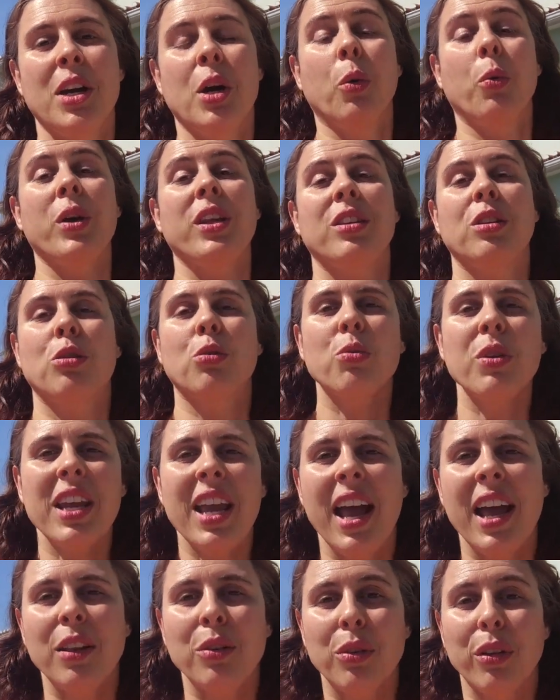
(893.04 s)
with
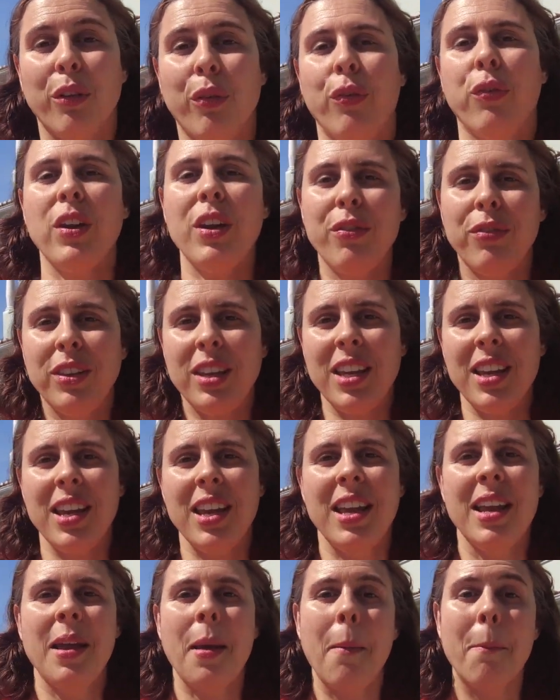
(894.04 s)
350
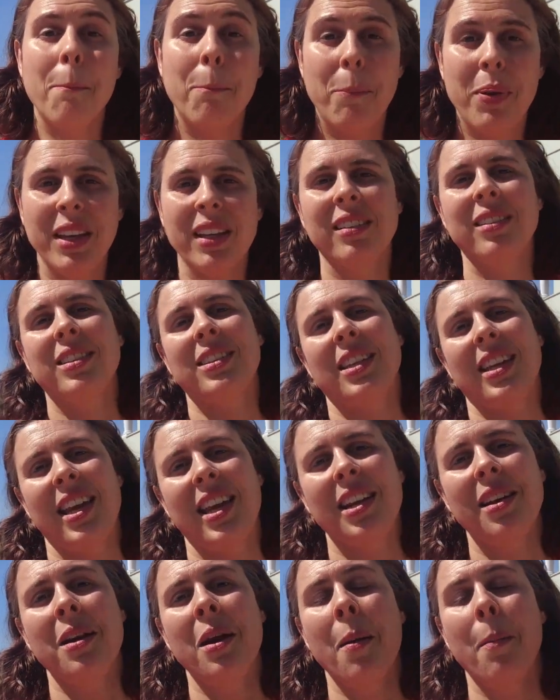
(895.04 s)

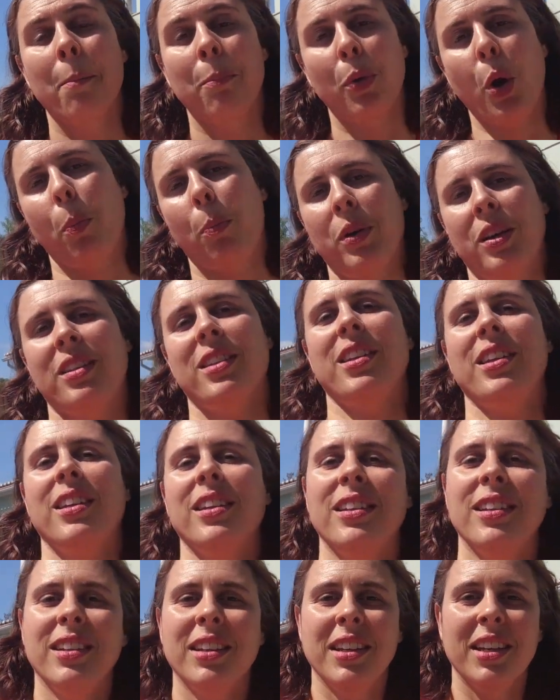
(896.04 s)
built-in property.
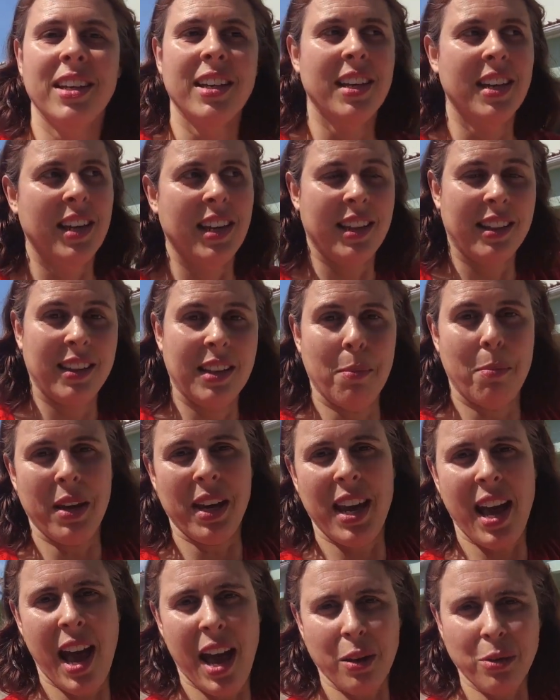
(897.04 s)
The
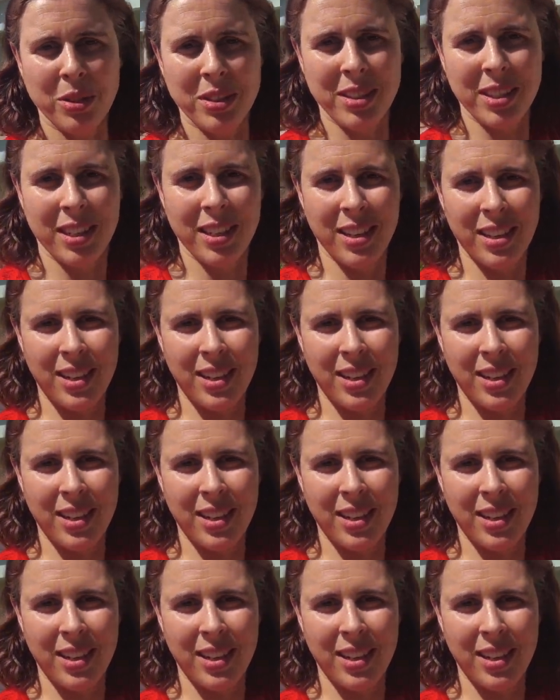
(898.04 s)
big house